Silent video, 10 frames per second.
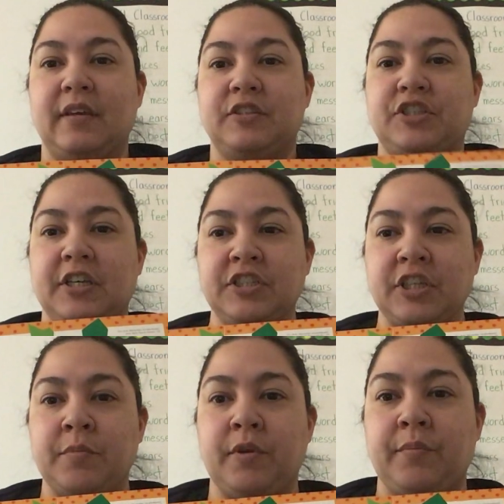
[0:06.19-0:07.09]
Chicka
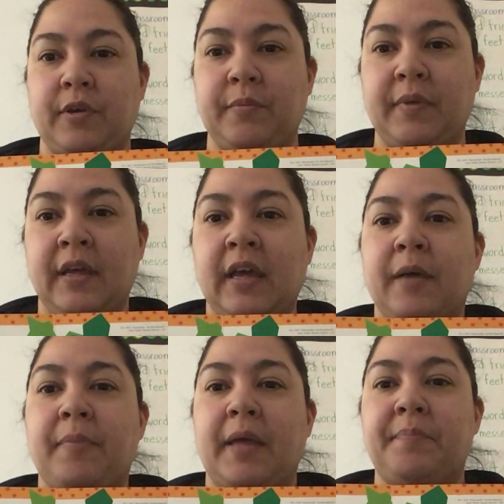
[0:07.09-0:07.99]
Chicka Boom Boom
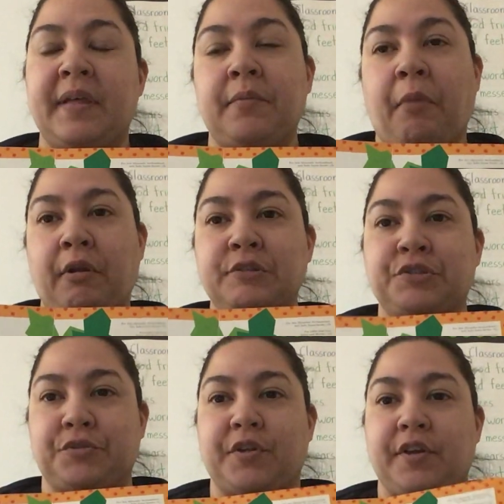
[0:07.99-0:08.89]
by Bill Martin
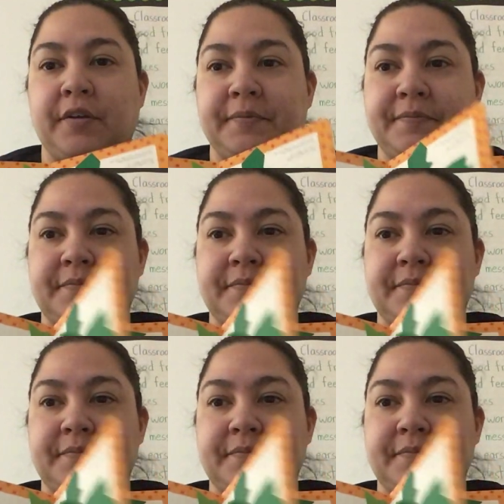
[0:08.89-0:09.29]
Jr.